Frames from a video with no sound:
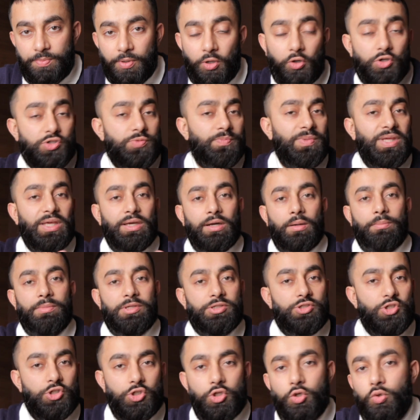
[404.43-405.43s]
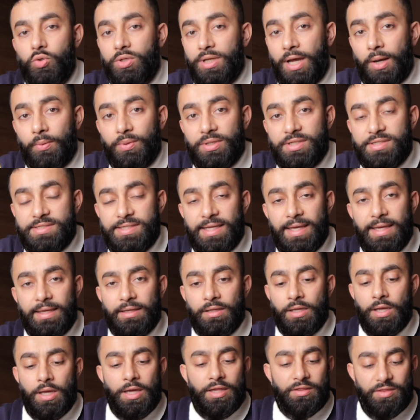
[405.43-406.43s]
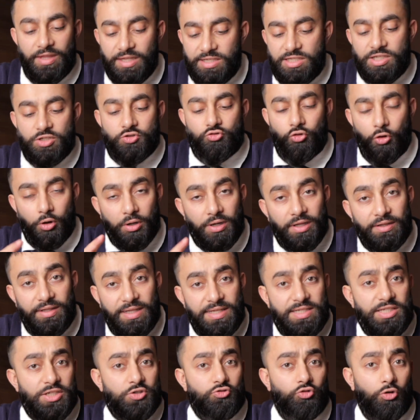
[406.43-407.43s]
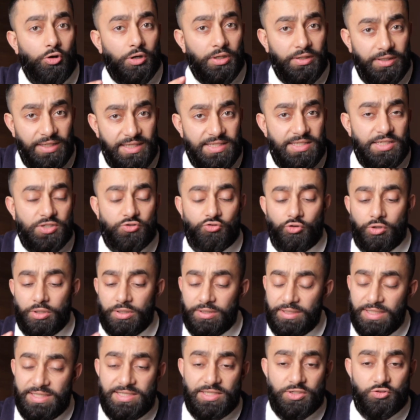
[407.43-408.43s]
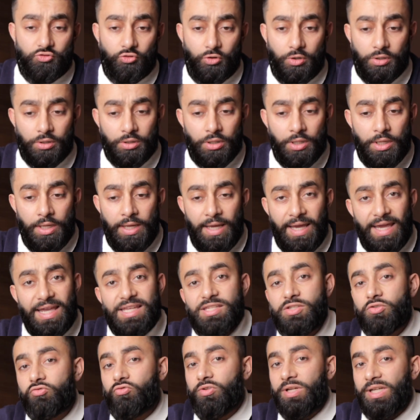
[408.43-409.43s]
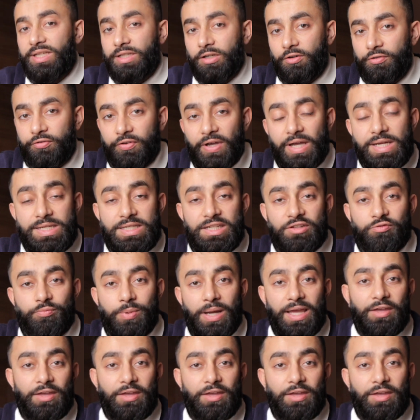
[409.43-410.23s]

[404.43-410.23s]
Because me coming to you now and saying, this is wrong and this is wrong and this is wrong and this is wrong, isn't really effective.